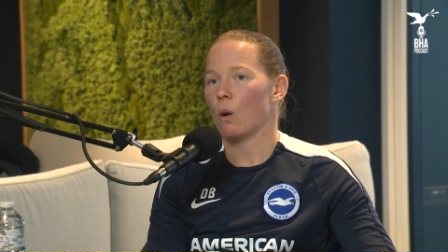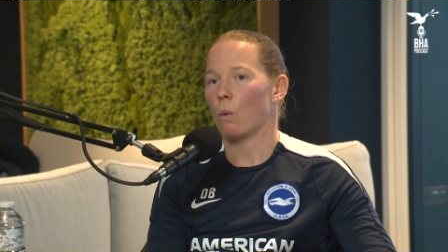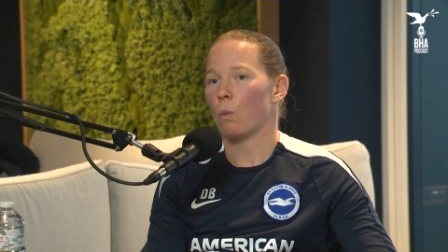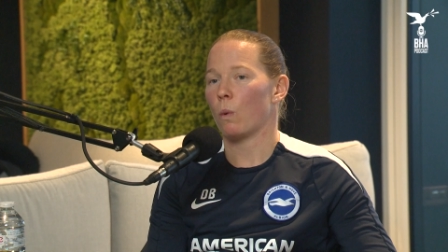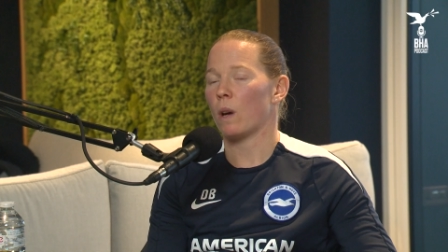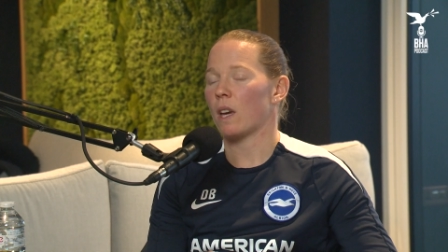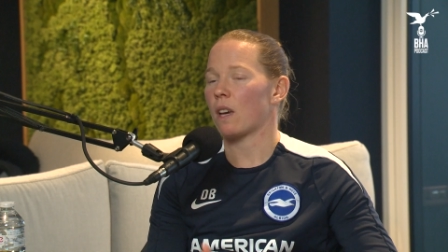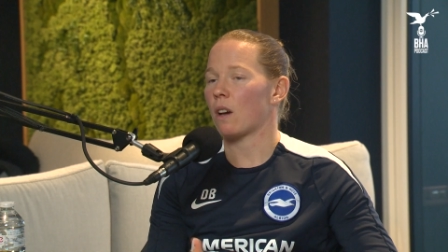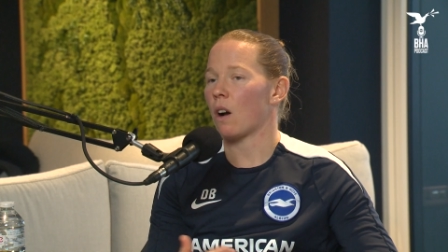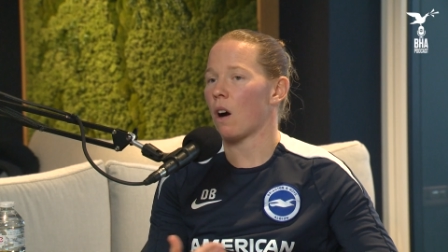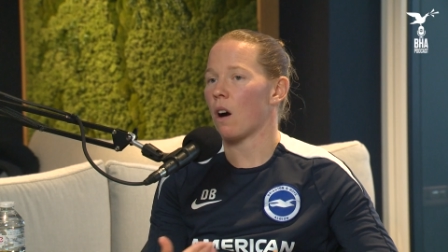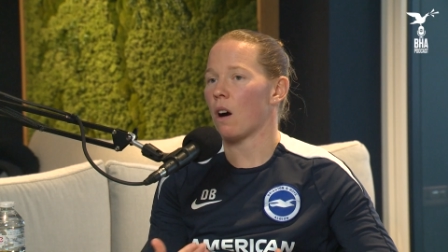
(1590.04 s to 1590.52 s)

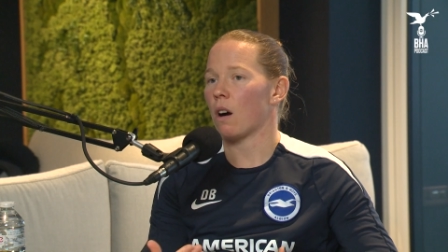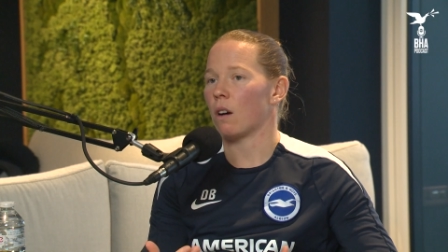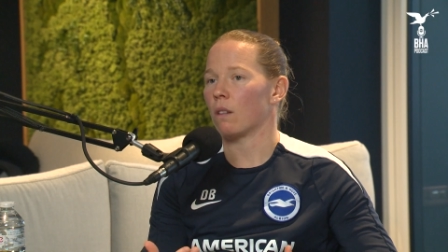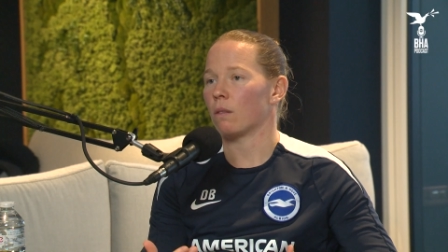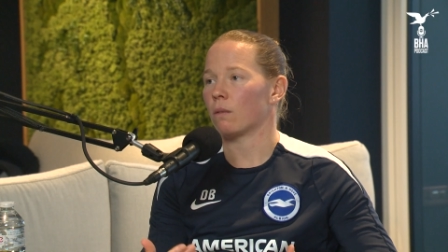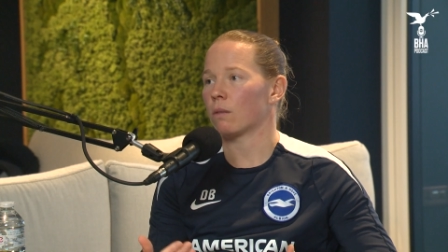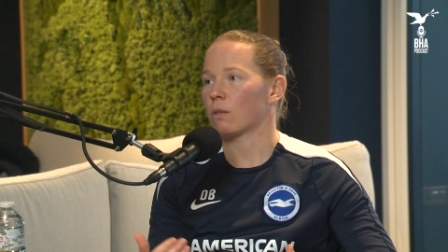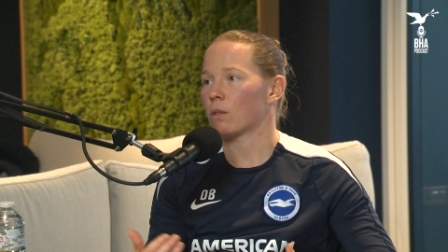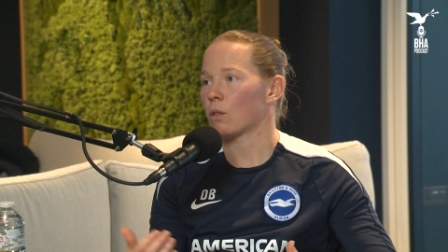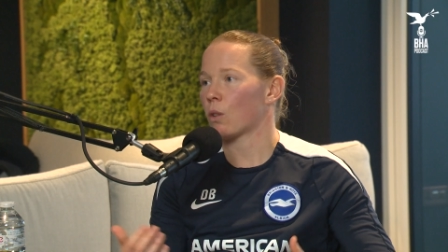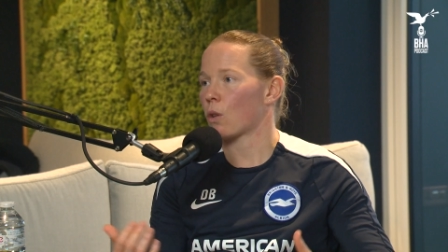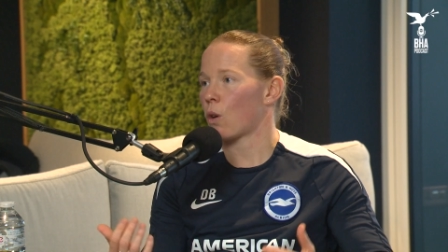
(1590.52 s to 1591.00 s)
we
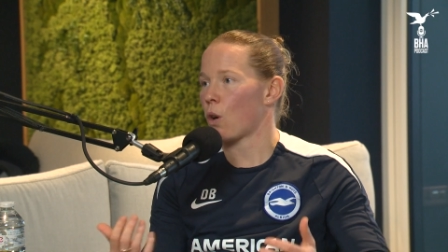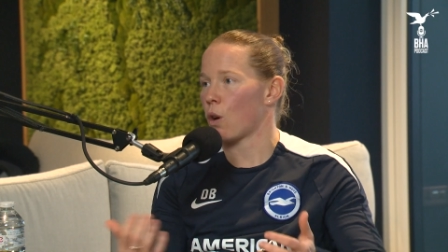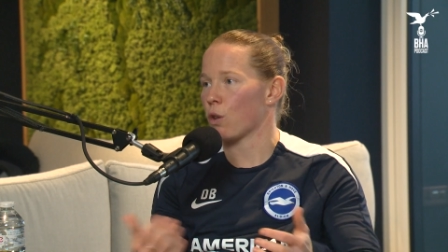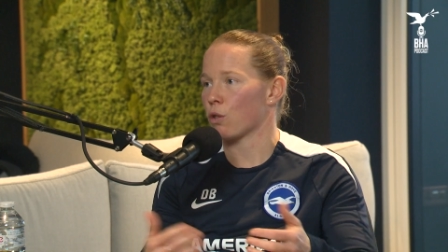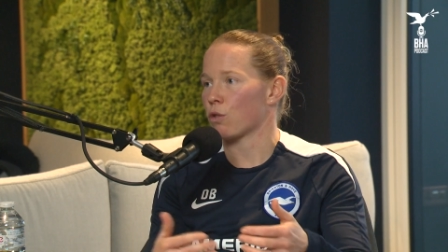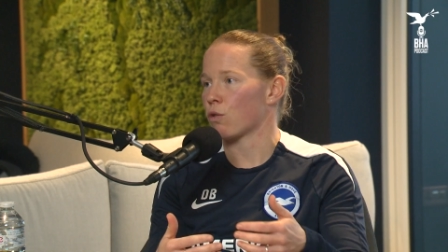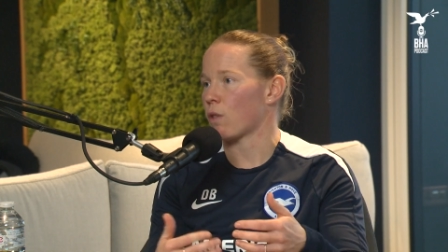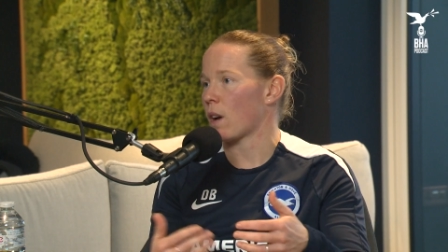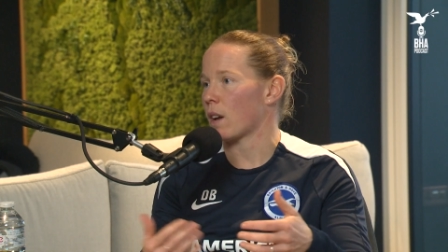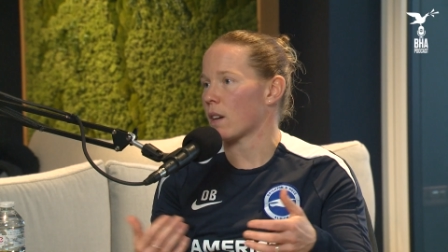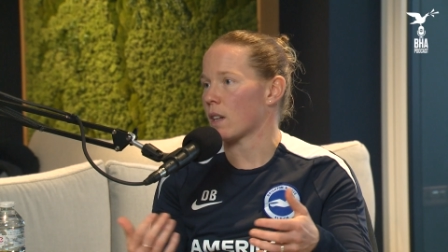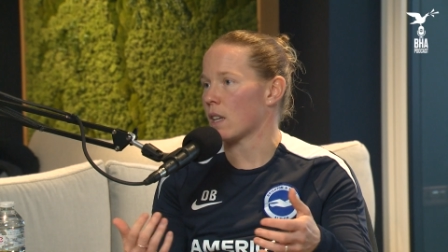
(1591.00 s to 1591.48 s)
can't
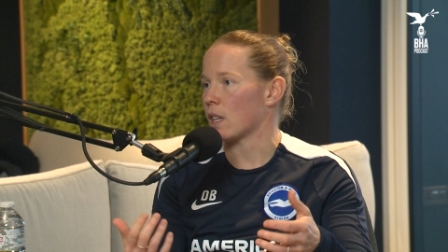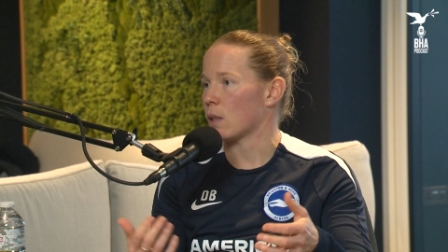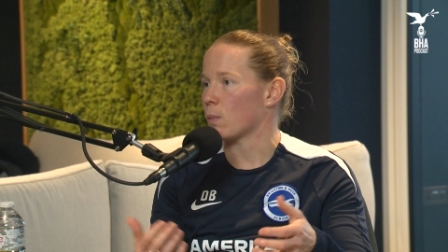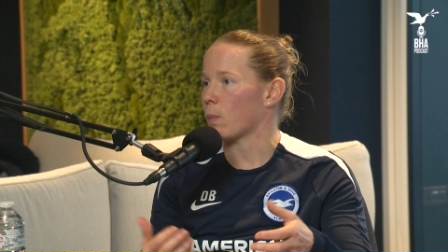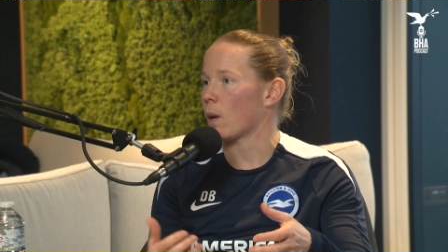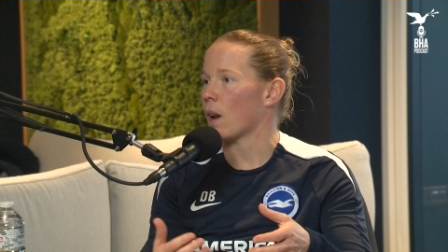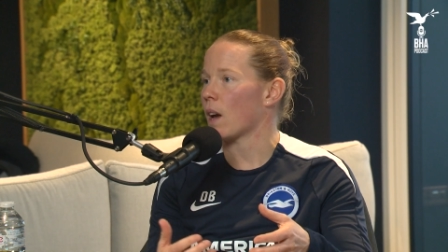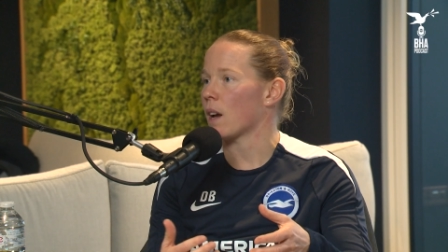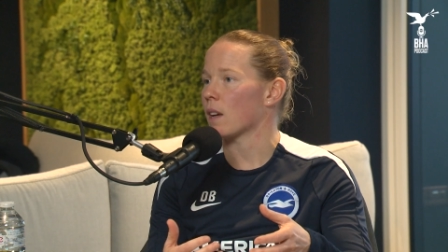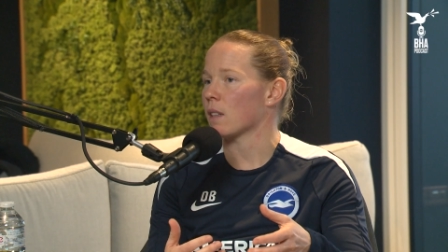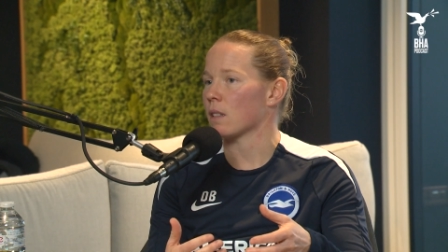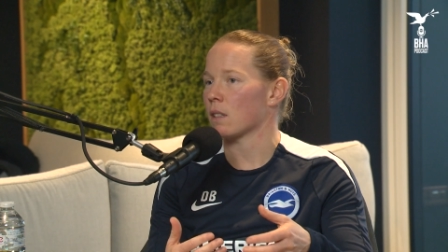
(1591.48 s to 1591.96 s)
contract
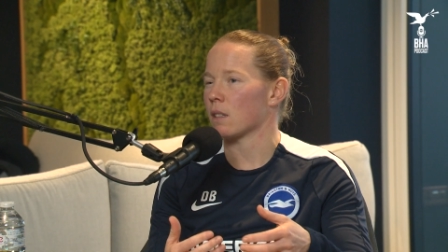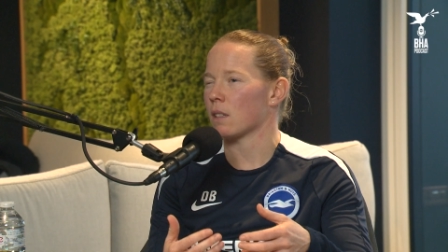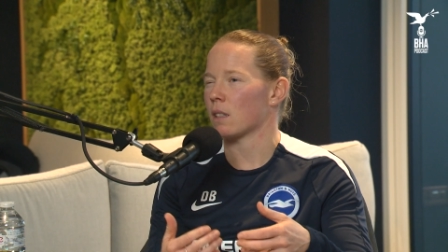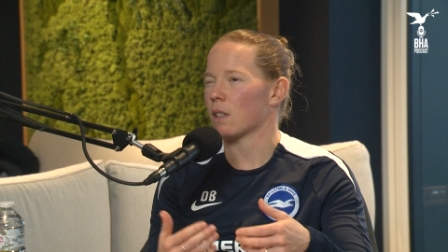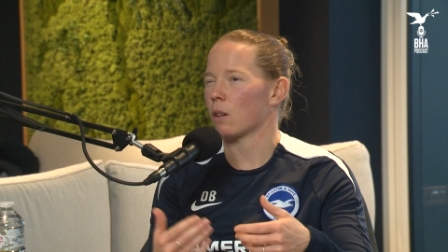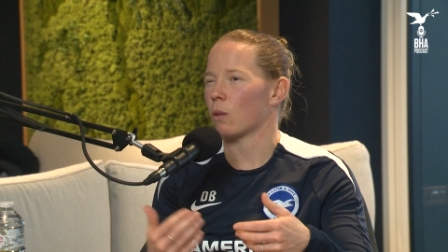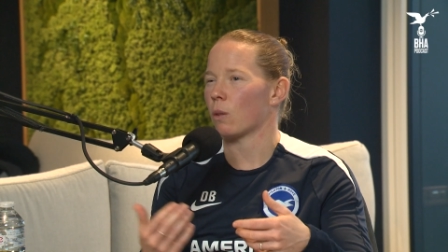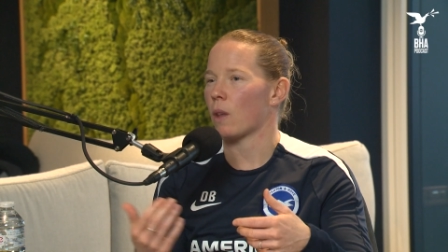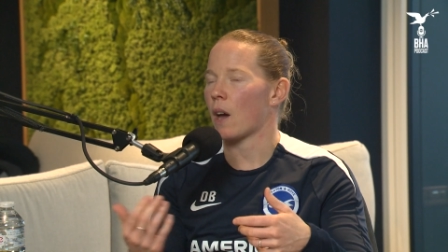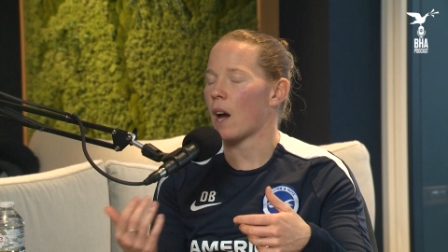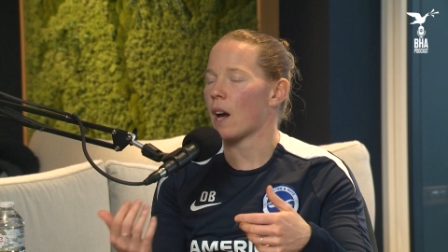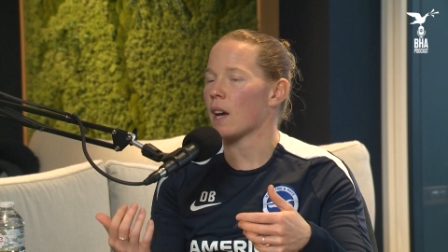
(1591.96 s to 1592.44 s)
these players
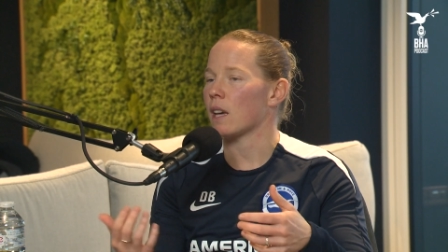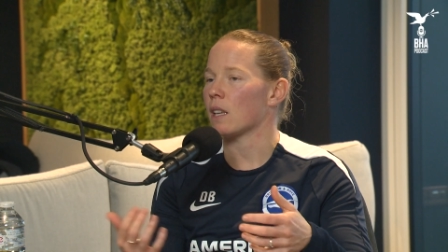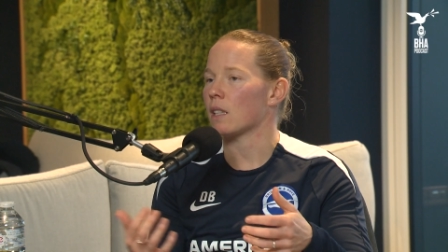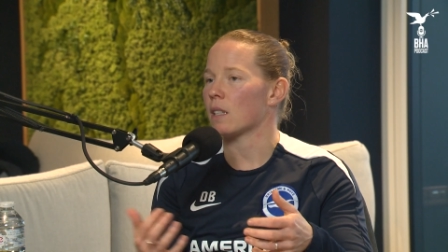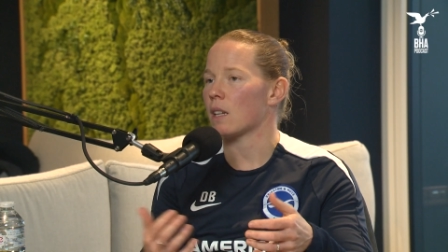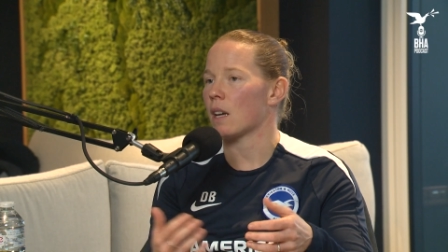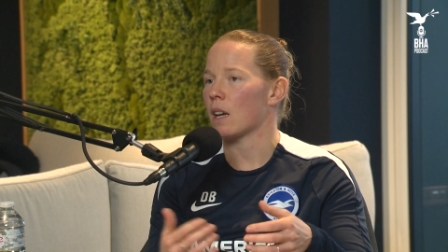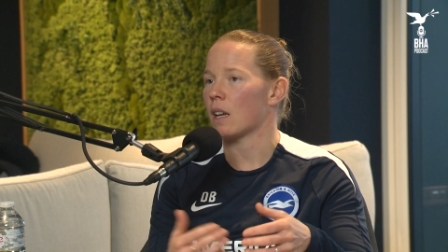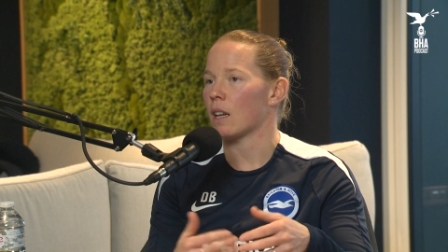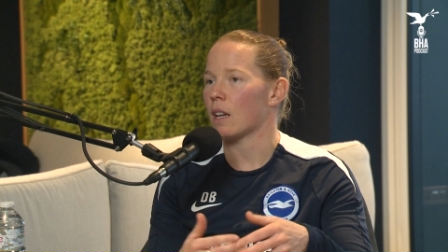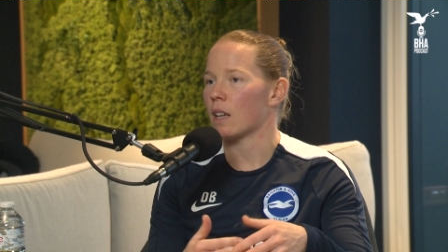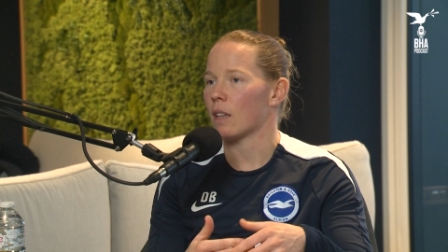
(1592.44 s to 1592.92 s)
until they're
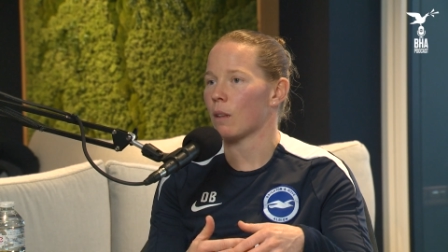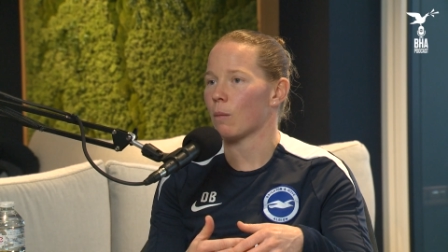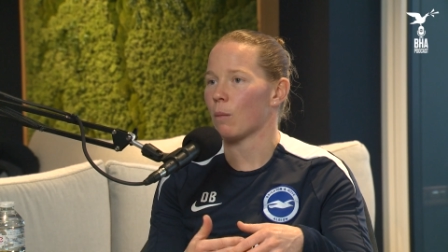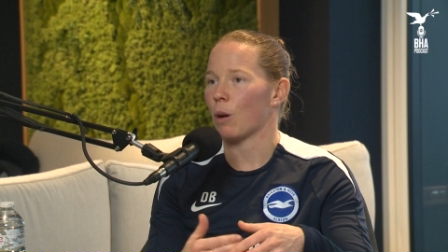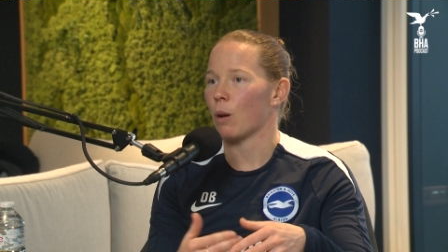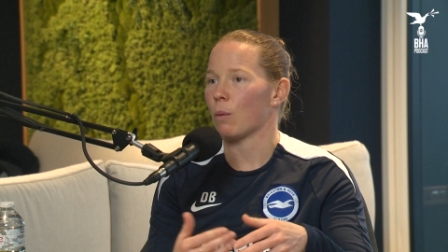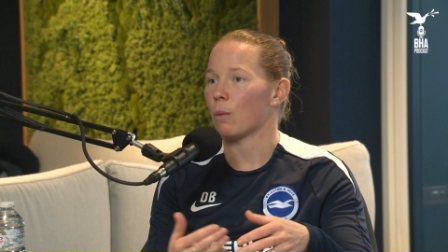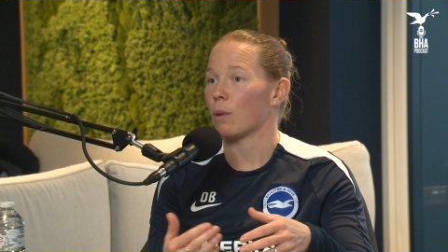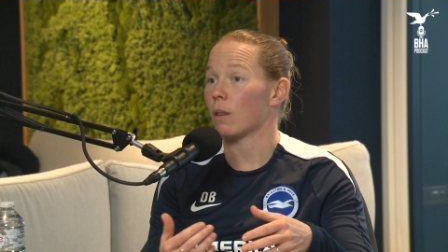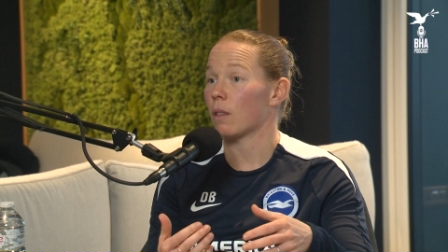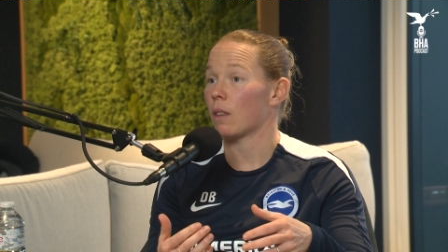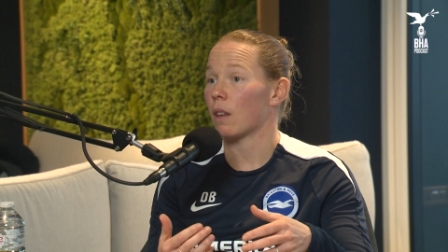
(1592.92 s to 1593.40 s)
18 at the
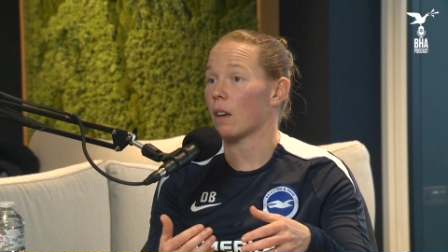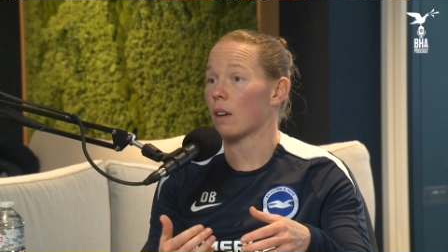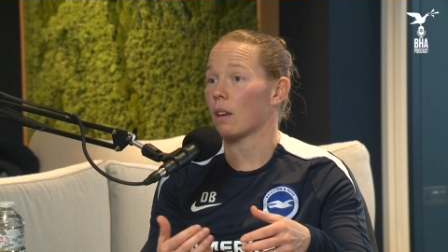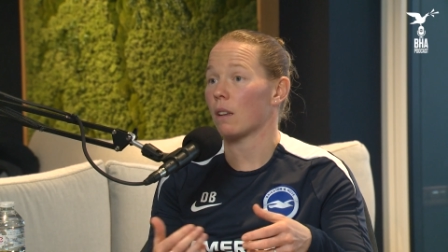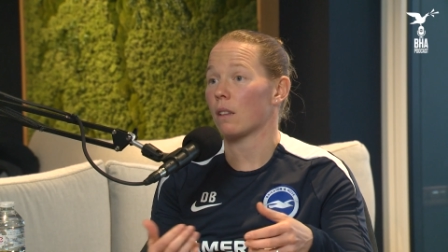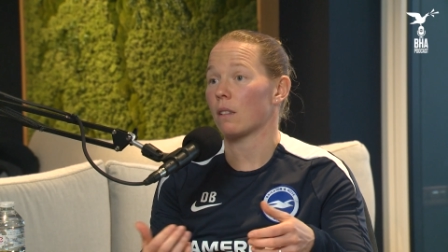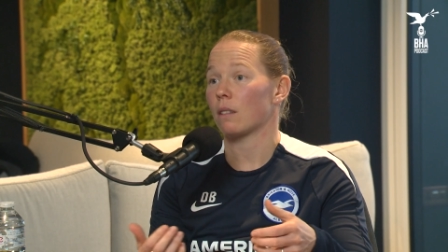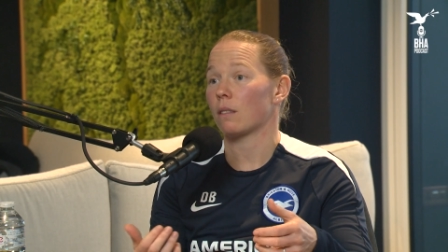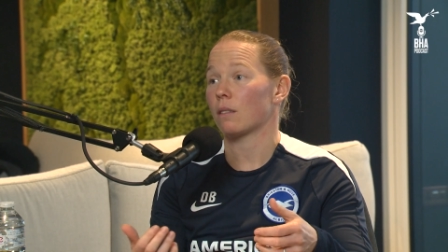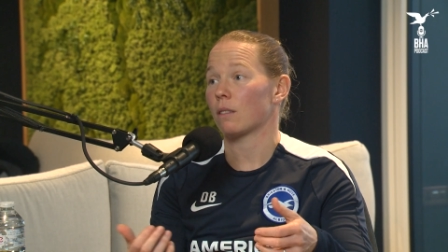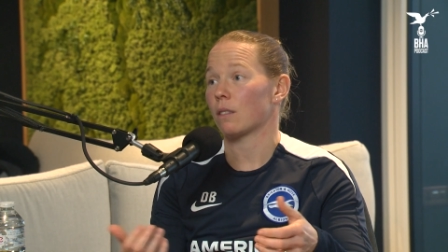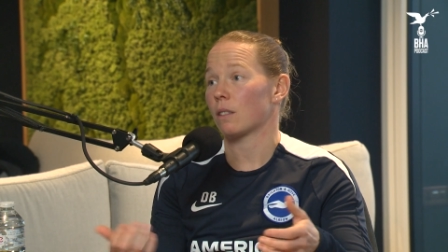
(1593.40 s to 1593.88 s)
moment,
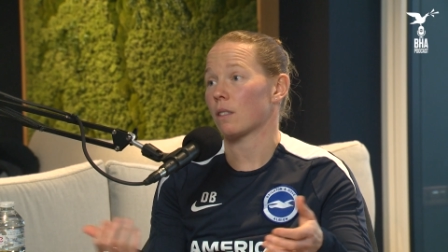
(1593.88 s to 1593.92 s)
that